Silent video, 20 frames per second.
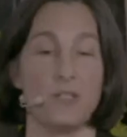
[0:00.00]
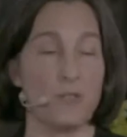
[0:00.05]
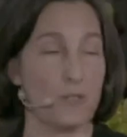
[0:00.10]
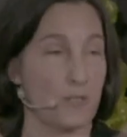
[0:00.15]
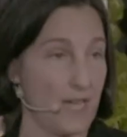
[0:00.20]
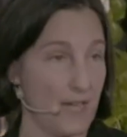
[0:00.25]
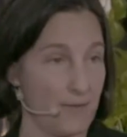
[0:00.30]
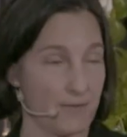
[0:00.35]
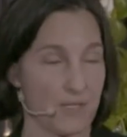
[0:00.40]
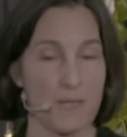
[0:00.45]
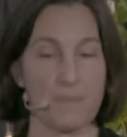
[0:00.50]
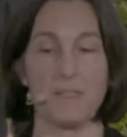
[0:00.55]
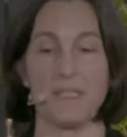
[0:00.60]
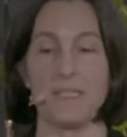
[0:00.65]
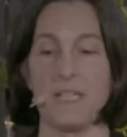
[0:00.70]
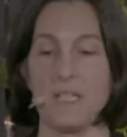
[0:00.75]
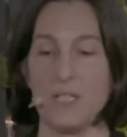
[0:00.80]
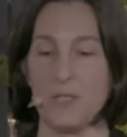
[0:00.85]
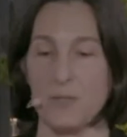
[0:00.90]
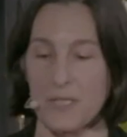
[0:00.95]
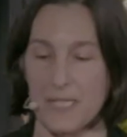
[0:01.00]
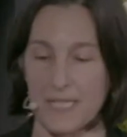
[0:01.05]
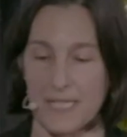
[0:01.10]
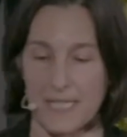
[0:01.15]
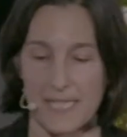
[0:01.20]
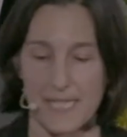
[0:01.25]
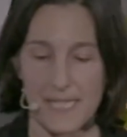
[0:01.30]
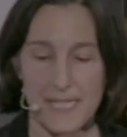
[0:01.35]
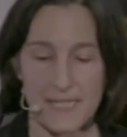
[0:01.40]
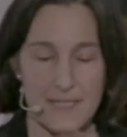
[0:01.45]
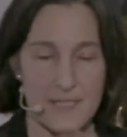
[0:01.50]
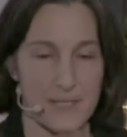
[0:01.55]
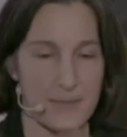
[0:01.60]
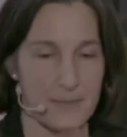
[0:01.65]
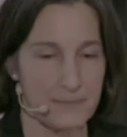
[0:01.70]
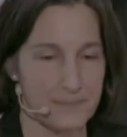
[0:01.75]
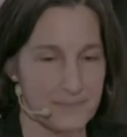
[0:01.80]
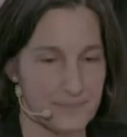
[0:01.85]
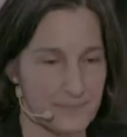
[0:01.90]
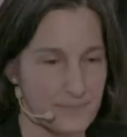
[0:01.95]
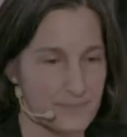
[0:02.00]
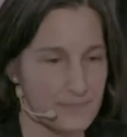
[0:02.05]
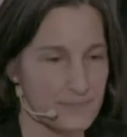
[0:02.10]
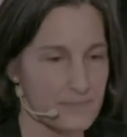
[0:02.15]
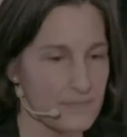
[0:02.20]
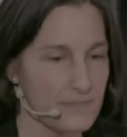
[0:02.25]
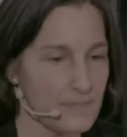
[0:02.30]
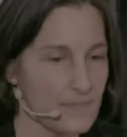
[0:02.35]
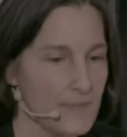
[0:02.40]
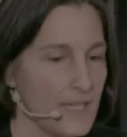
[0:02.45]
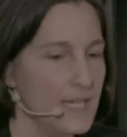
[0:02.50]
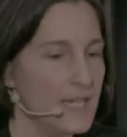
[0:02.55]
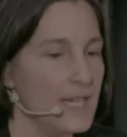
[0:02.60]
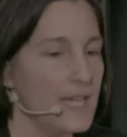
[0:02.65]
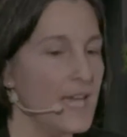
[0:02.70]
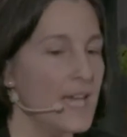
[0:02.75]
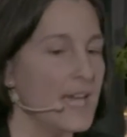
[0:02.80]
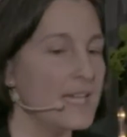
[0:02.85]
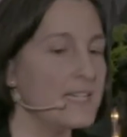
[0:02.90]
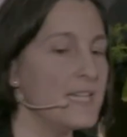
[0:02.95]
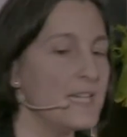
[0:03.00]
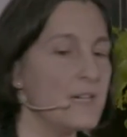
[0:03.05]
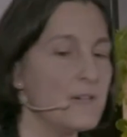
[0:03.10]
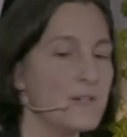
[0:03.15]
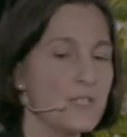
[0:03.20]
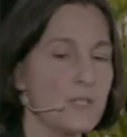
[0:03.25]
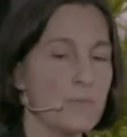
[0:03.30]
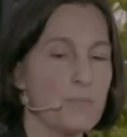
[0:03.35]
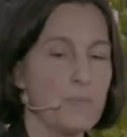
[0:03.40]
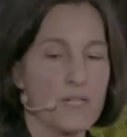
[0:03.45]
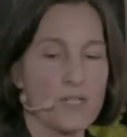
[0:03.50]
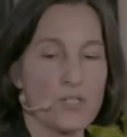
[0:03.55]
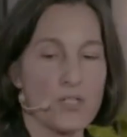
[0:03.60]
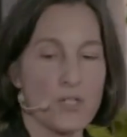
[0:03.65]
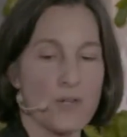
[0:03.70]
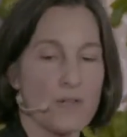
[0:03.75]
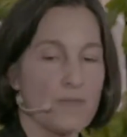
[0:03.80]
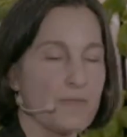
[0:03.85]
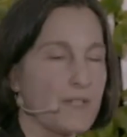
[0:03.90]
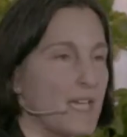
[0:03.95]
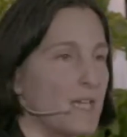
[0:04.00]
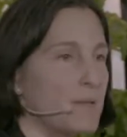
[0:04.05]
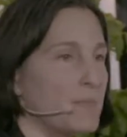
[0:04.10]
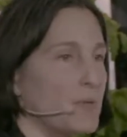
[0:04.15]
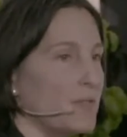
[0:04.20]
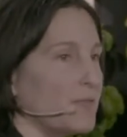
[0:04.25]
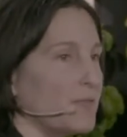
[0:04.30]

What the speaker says: you have something that you can eat. And here is a picture of Gabor